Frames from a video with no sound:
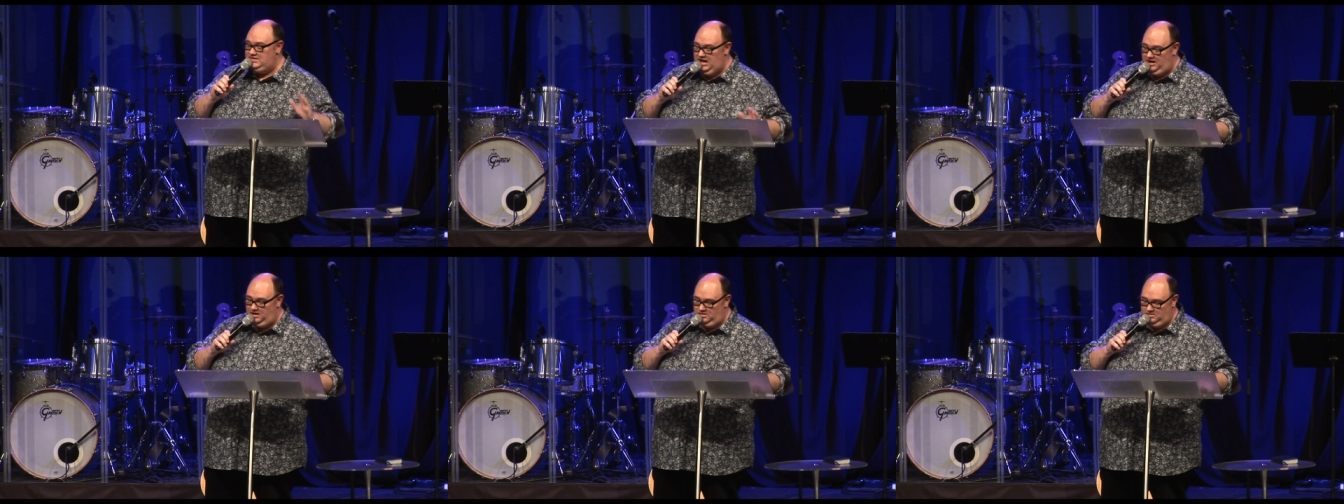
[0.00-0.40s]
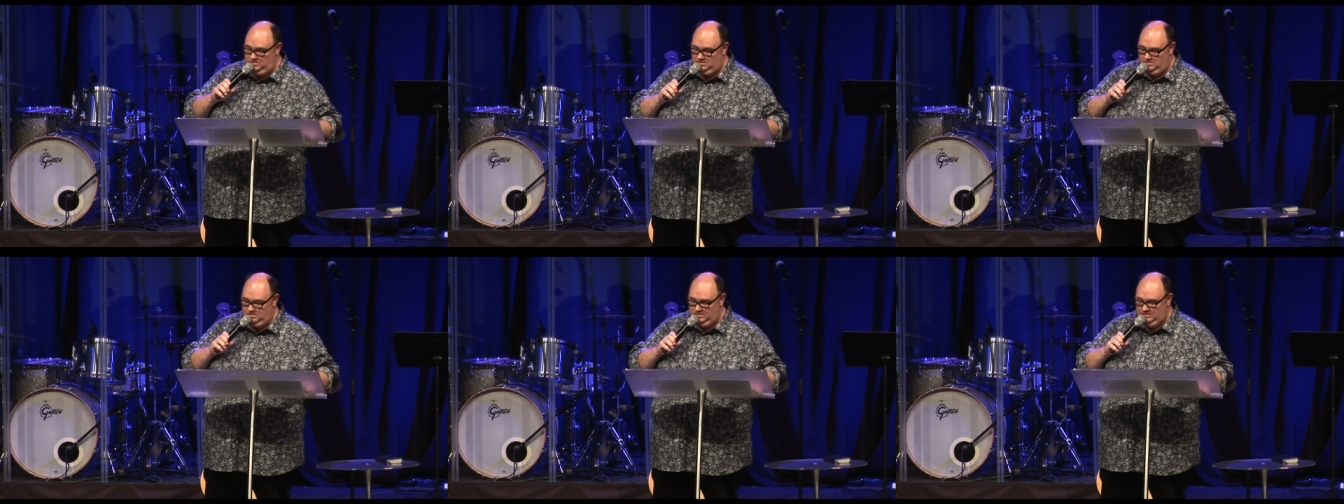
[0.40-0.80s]
out.
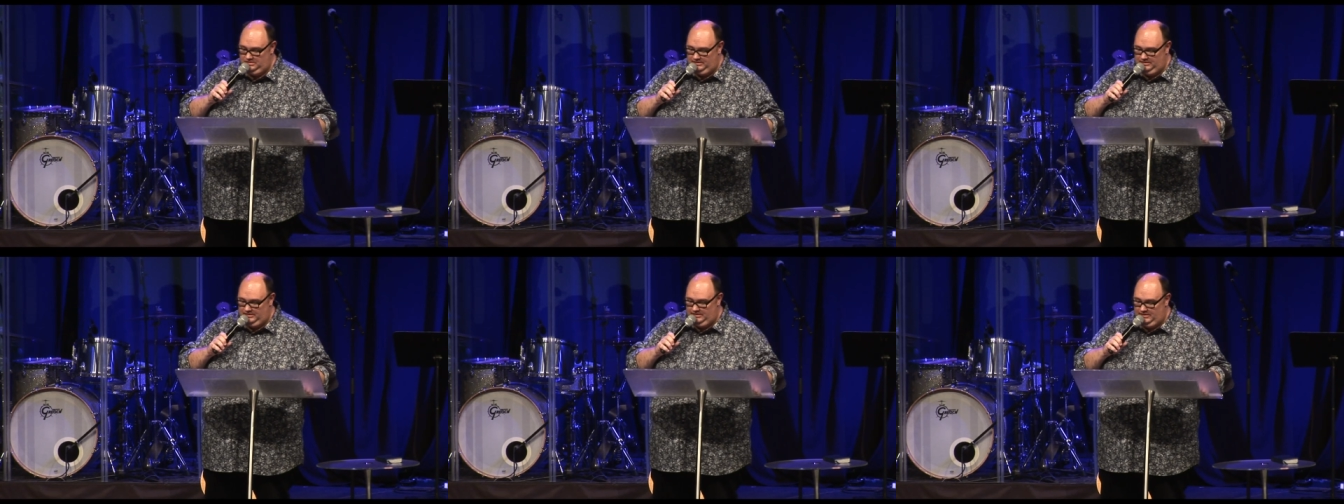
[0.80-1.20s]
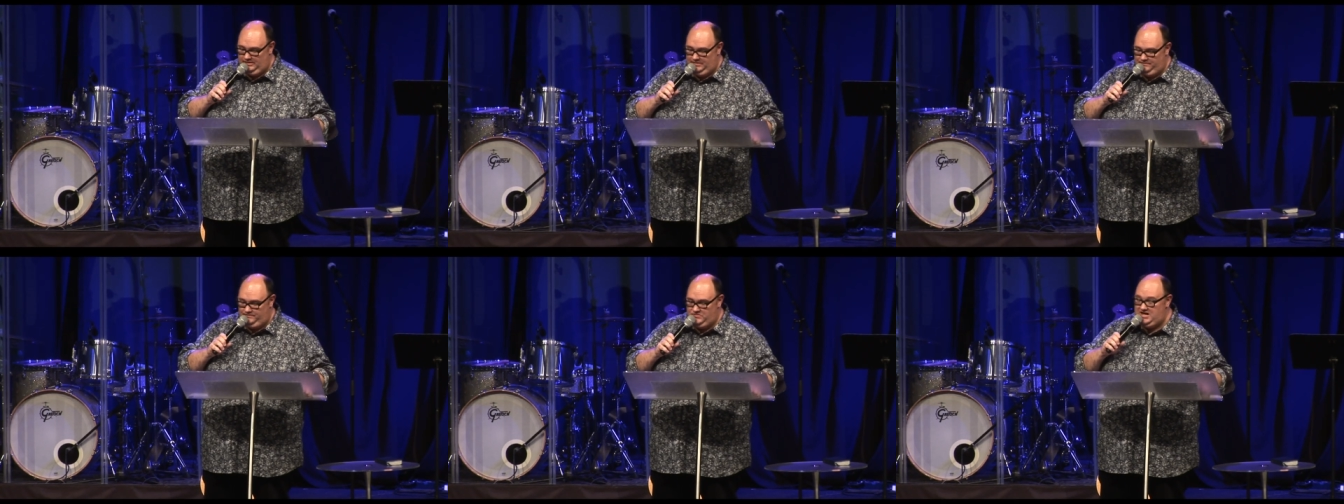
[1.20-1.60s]

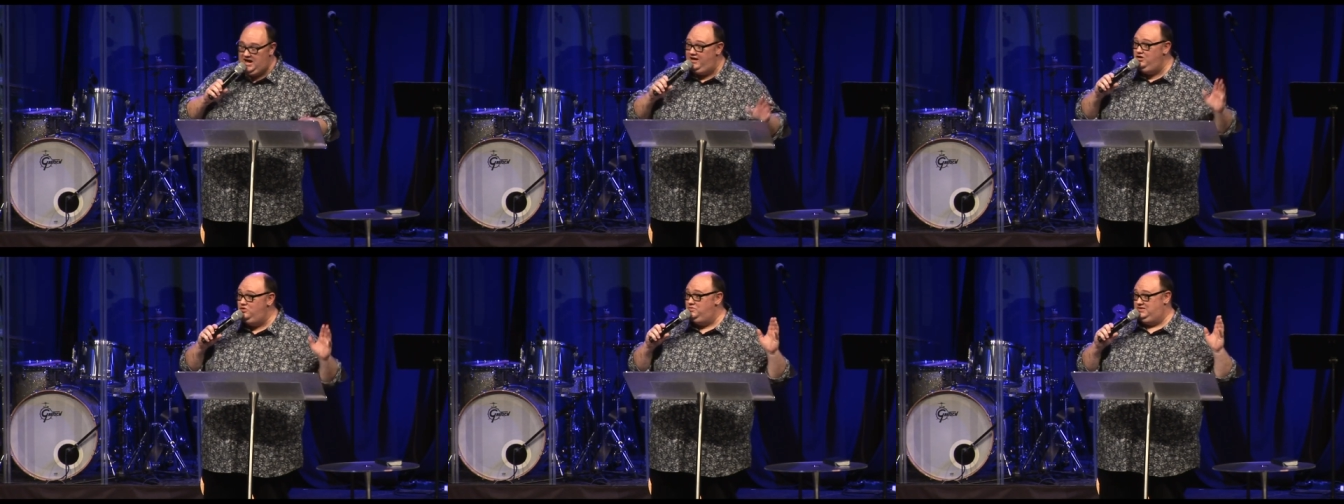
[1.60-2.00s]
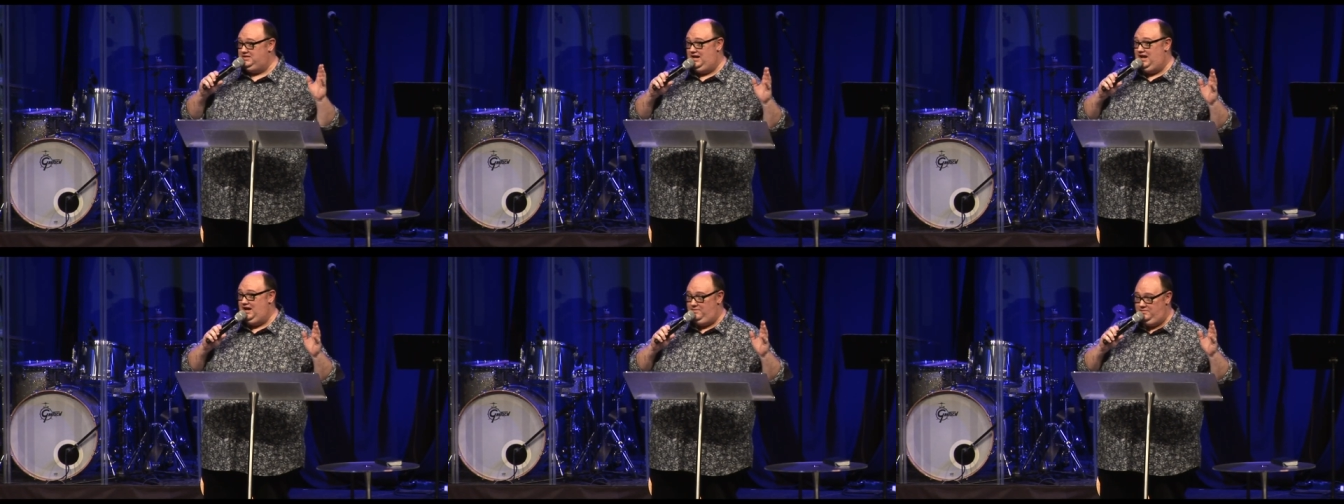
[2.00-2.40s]
Daniel was
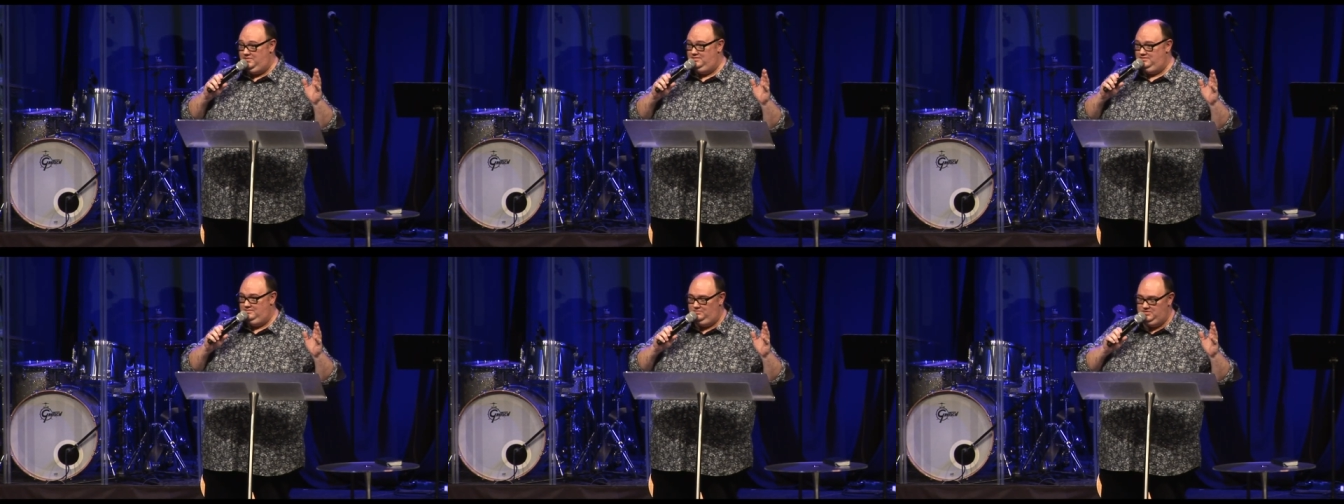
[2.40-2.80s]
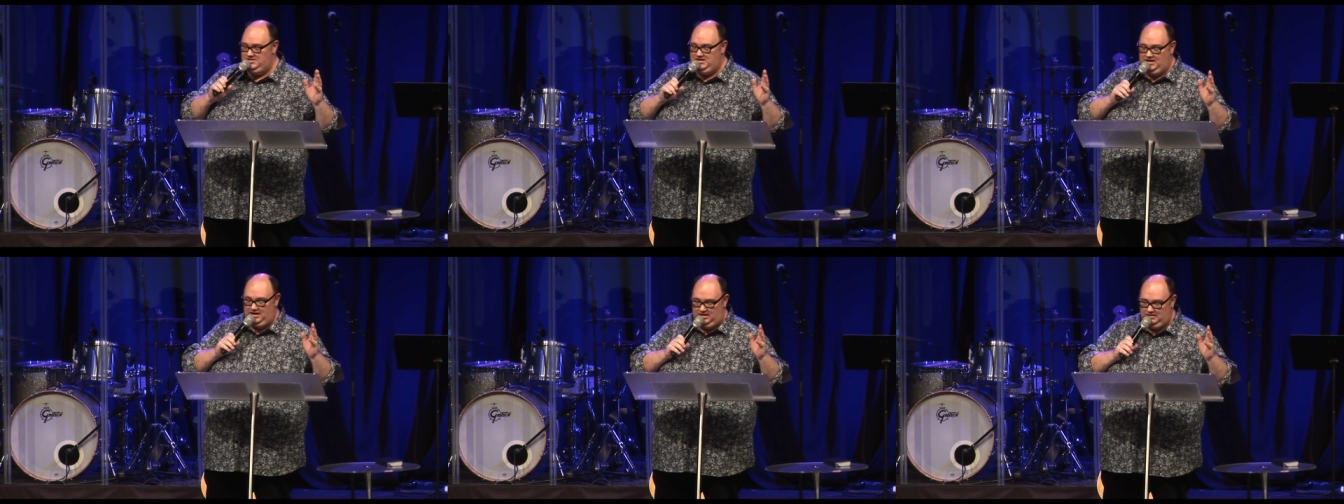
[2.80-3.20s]
alarmed,
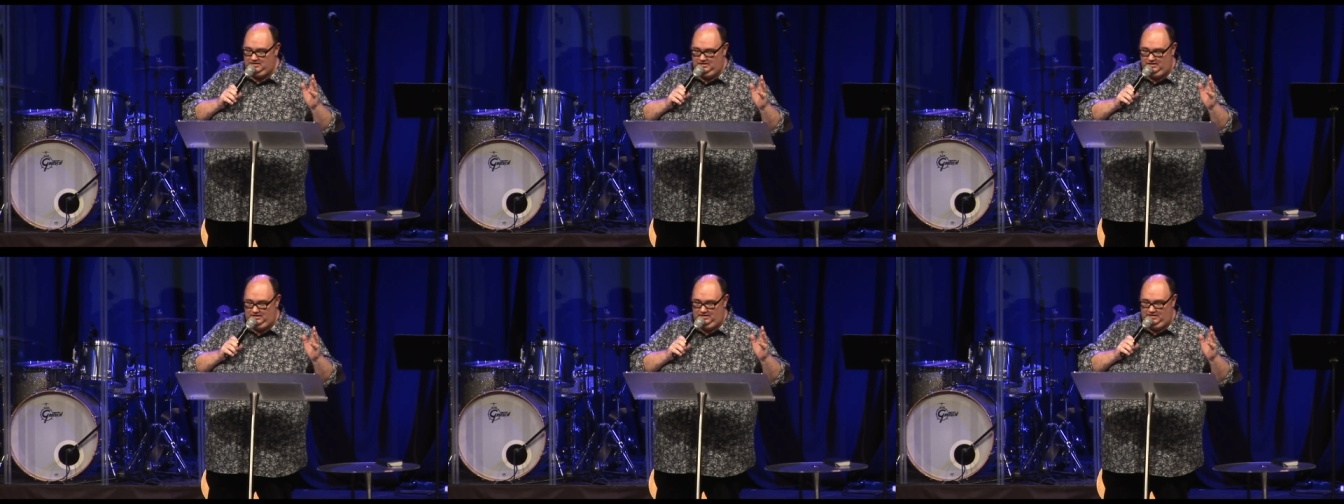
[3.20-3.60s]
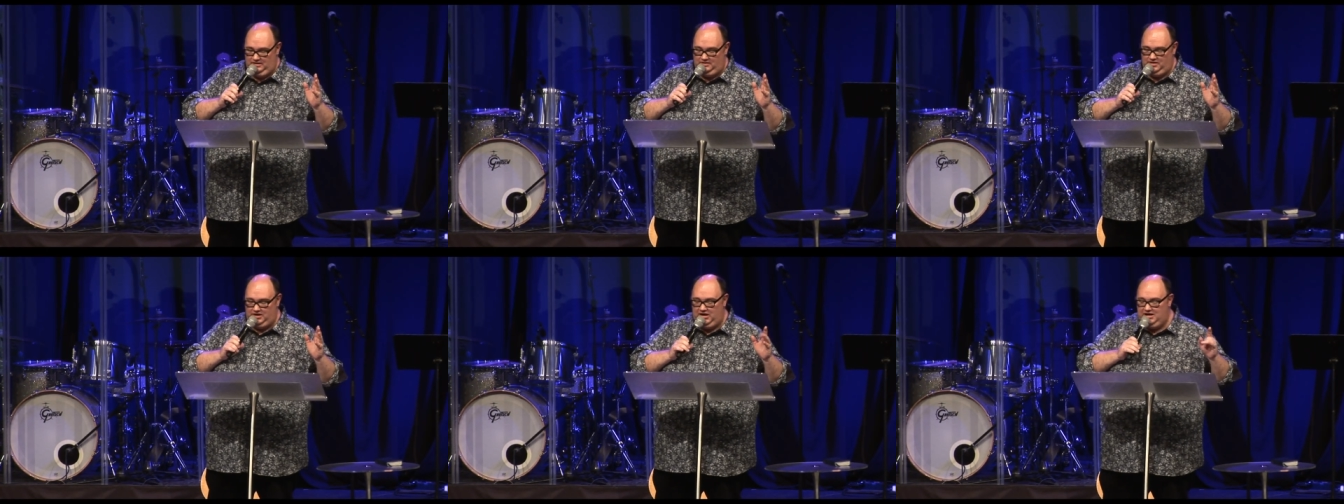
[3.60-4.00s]
wasn't he?
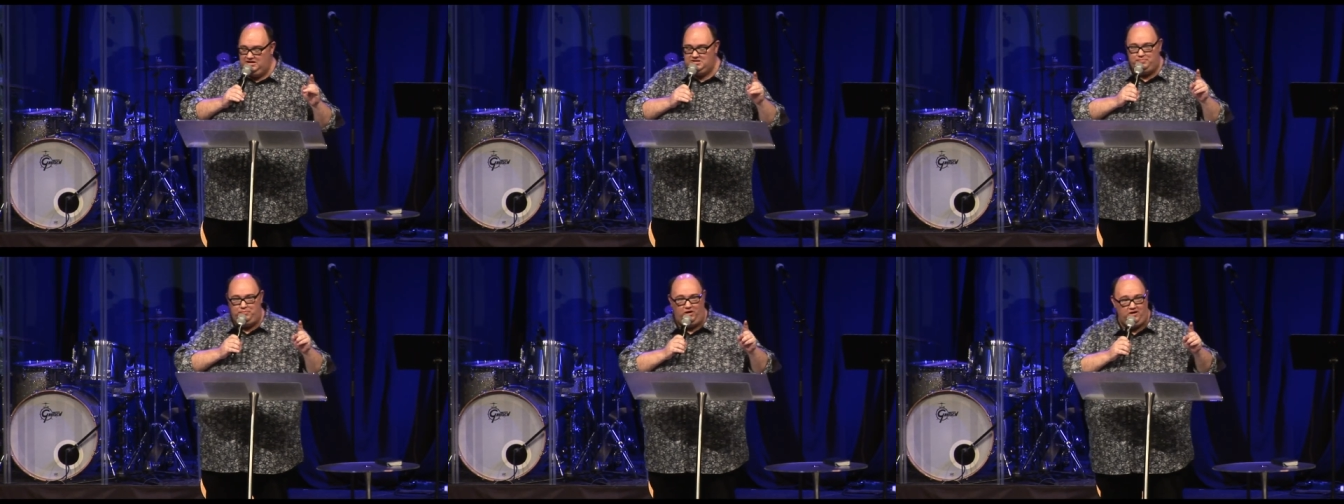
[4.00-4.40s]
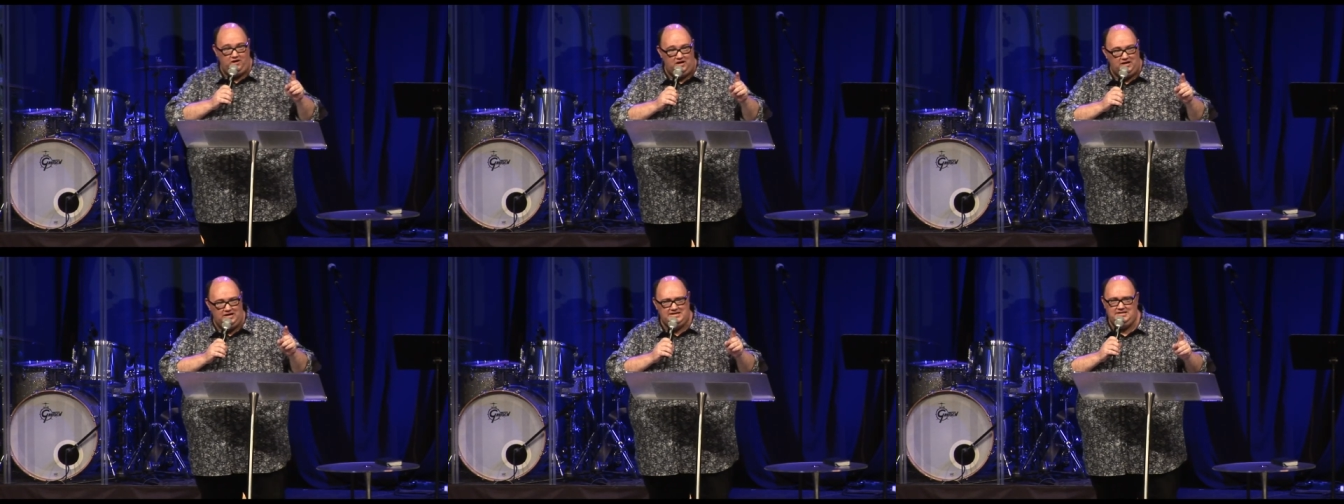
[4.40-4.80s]
And the king spotted
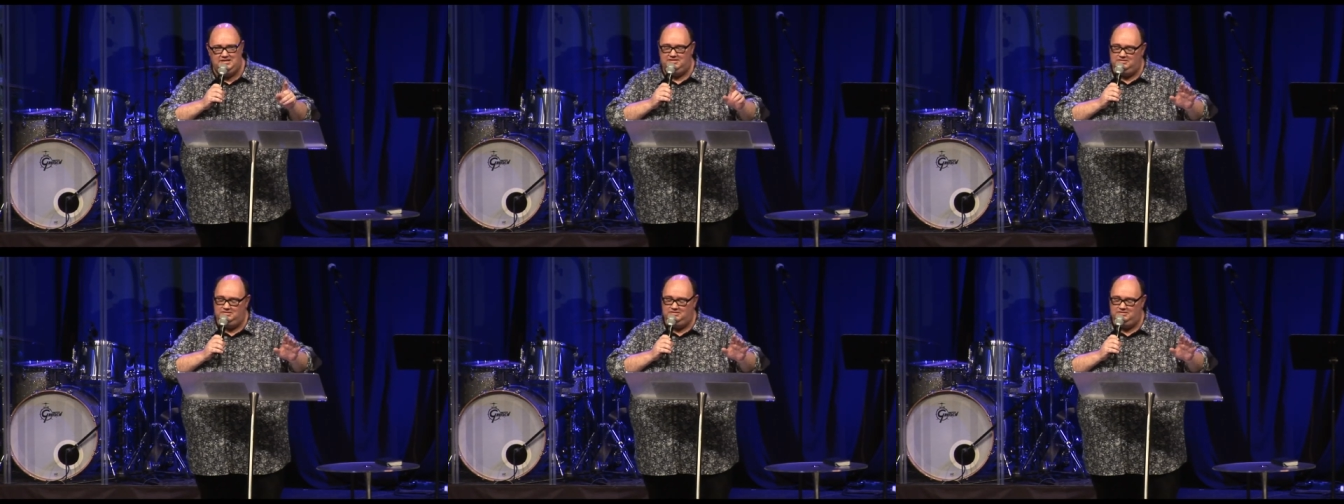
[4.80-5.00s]
it and he said,